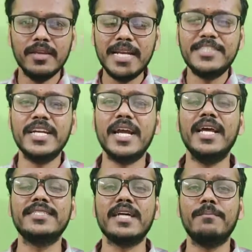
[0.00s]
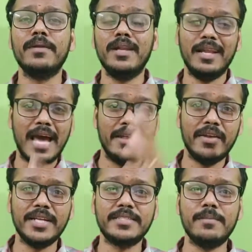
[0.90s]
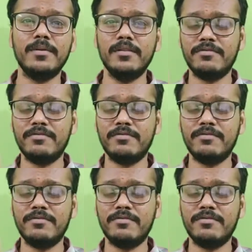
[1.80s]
Let's take another example.